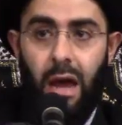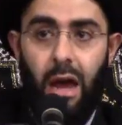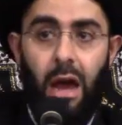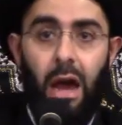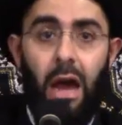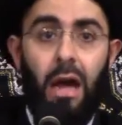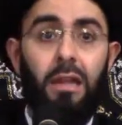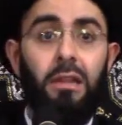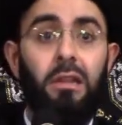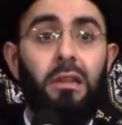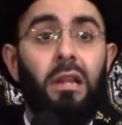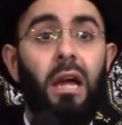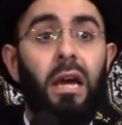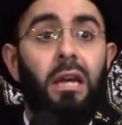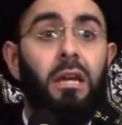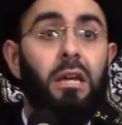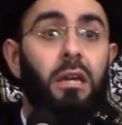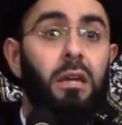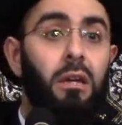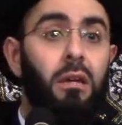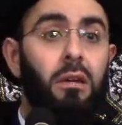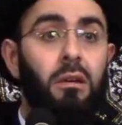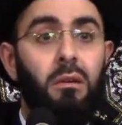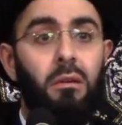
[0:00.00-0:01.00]
And
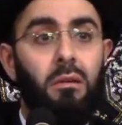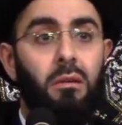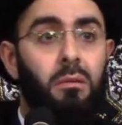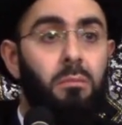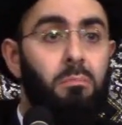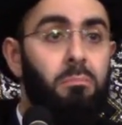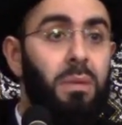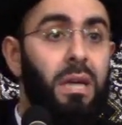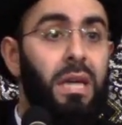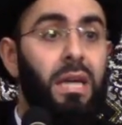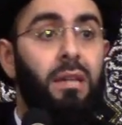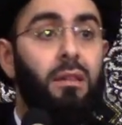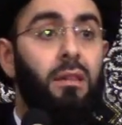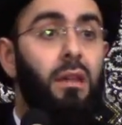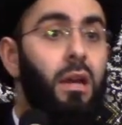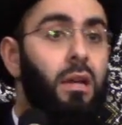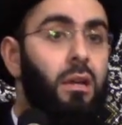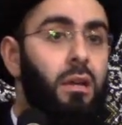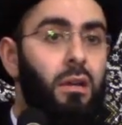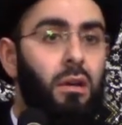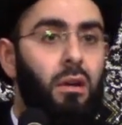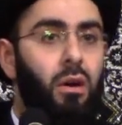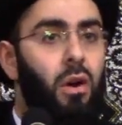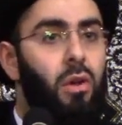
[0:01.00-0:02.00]
lucky, being
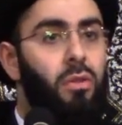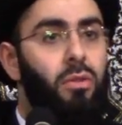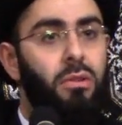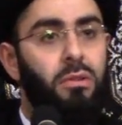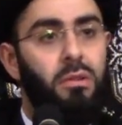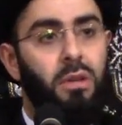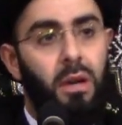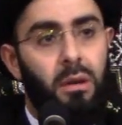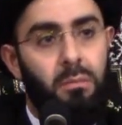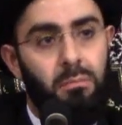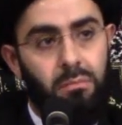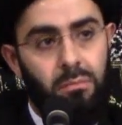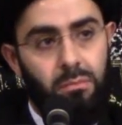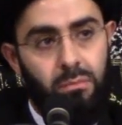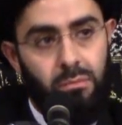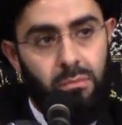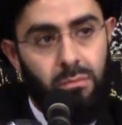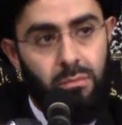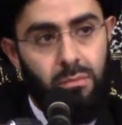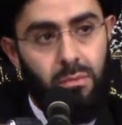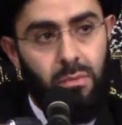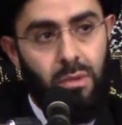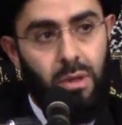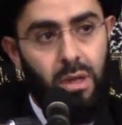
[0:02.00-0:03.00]
lucky all the time.
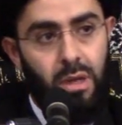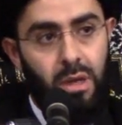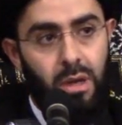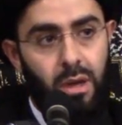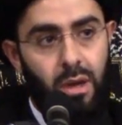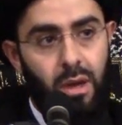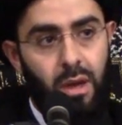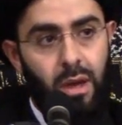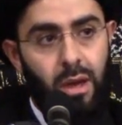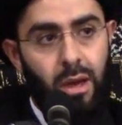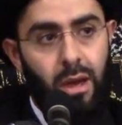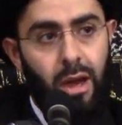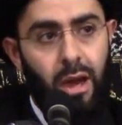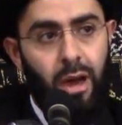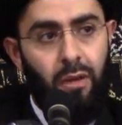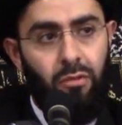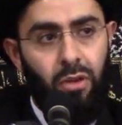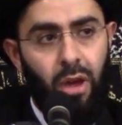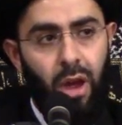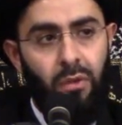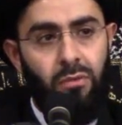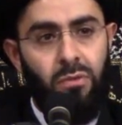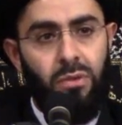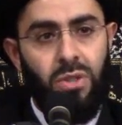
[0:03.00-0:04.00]
Have
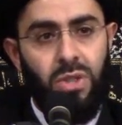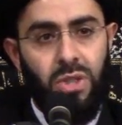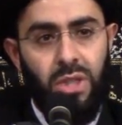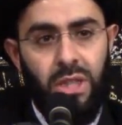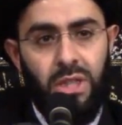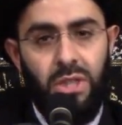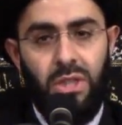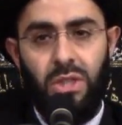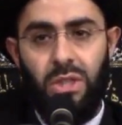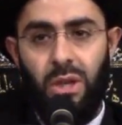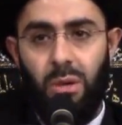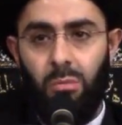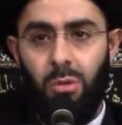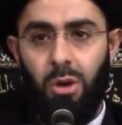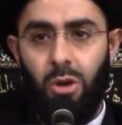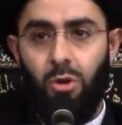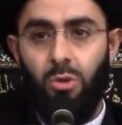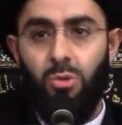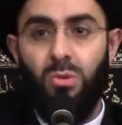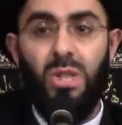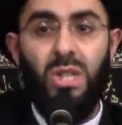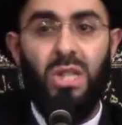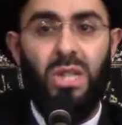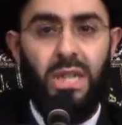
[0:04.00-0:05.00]
you ever seen someone
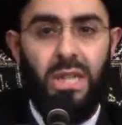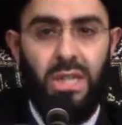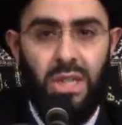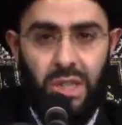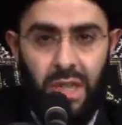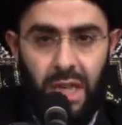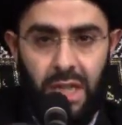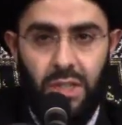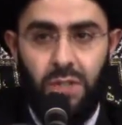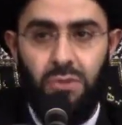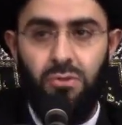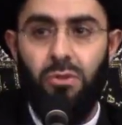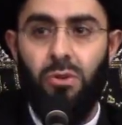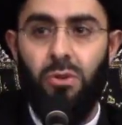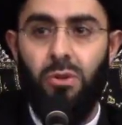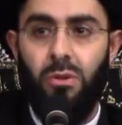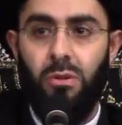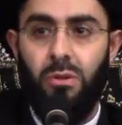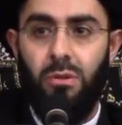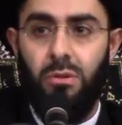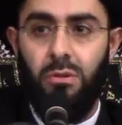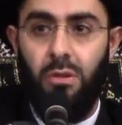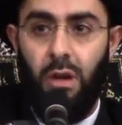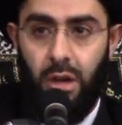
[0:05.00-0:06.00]
who's
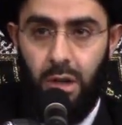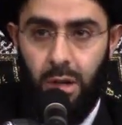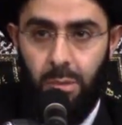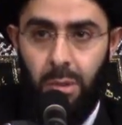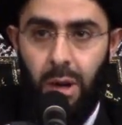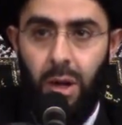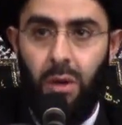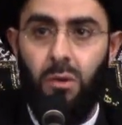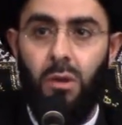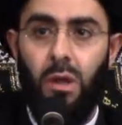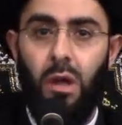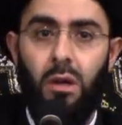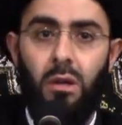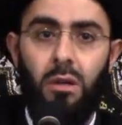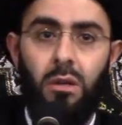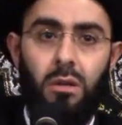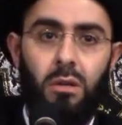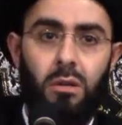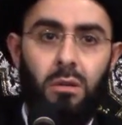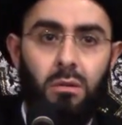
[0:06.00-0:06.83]
successful talk about luck?